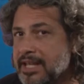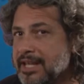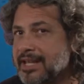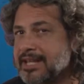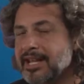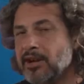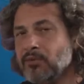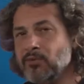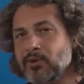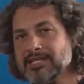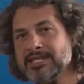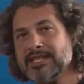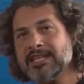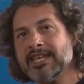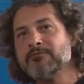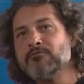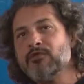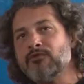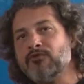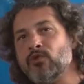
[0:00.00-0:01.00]
Now once
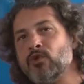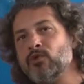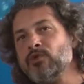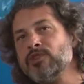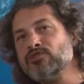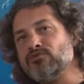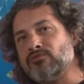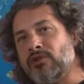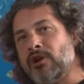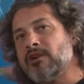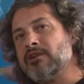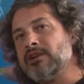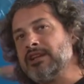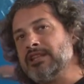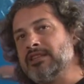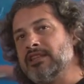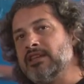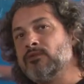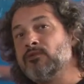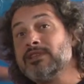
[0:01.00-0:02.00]
again, before we draw
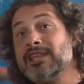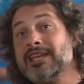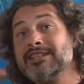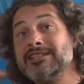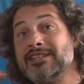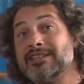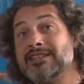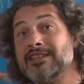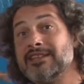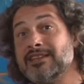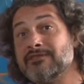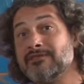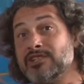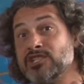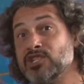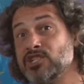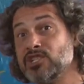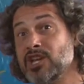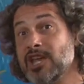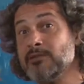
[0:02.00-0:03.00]
anything, we like to think of a
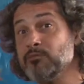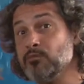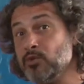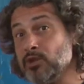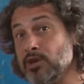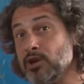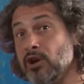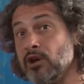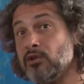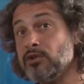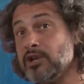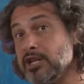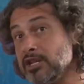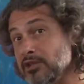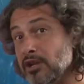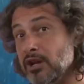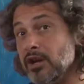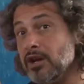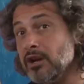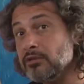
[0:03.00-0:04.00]
shape we already
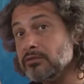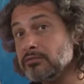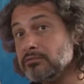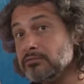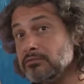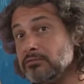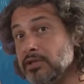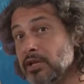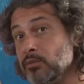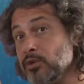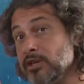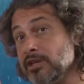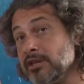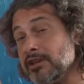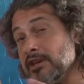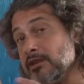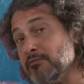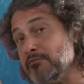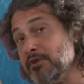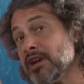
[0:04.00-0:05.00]
know that we can
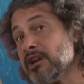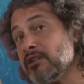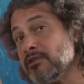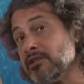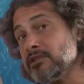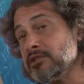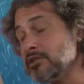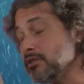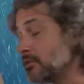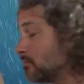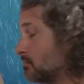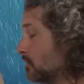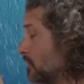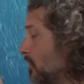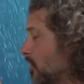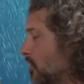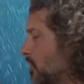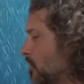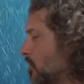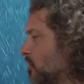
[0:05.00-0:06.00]
compare it to.
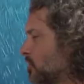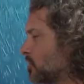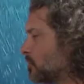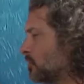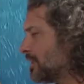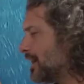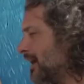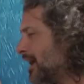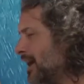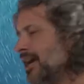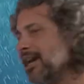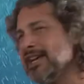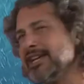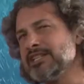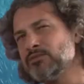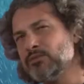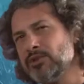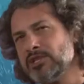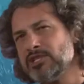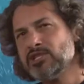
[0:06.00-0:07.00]
So with
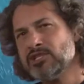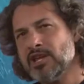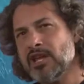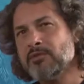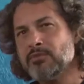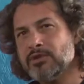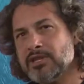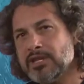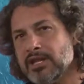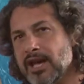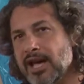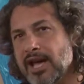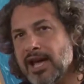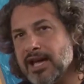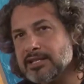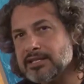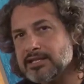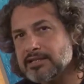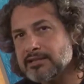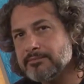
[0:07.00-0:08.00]
eyes, what shape are the
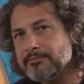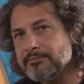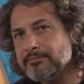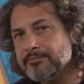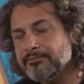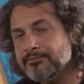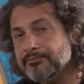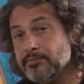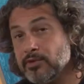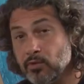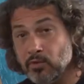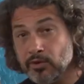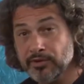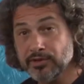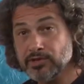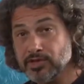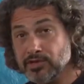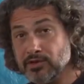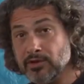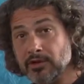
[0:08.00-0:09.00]
eyes? Well, they're
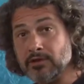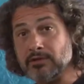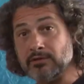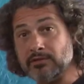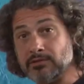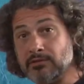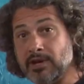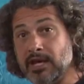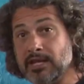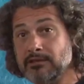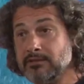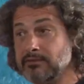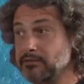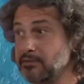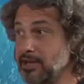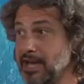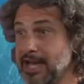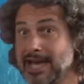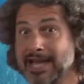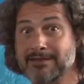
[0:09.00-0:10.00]
circles, right? Your
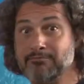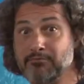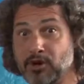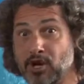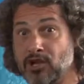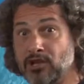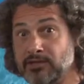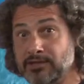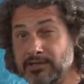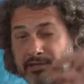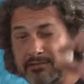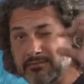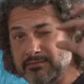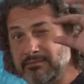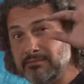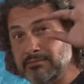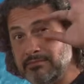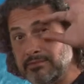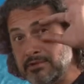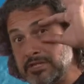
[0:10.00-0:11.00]
eyeballs,
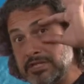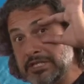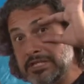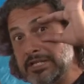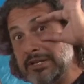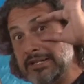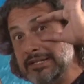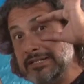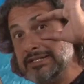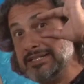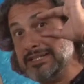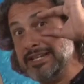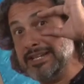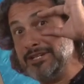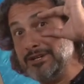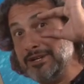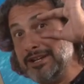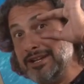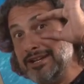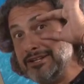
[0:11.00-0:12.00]
they're stuck inside
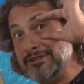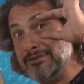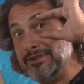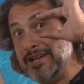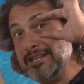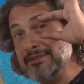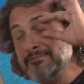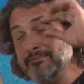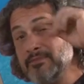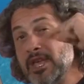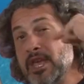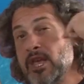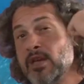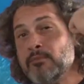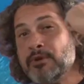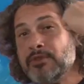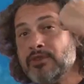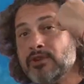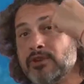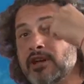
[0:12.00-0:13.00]
your head, right?
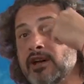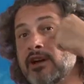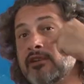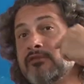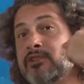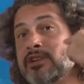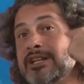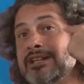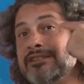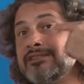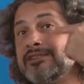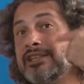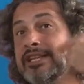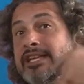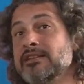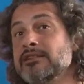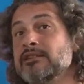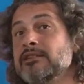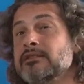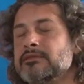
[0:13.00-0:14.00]
But they're covered in a
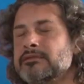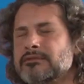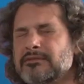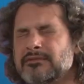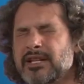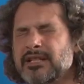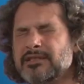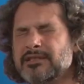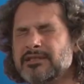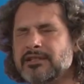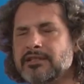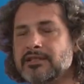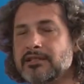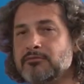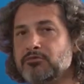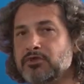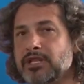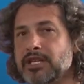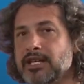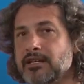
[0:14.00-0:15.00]
lid, right? So you
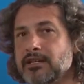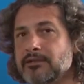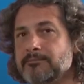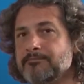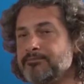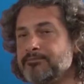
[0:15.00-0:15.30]
can blink.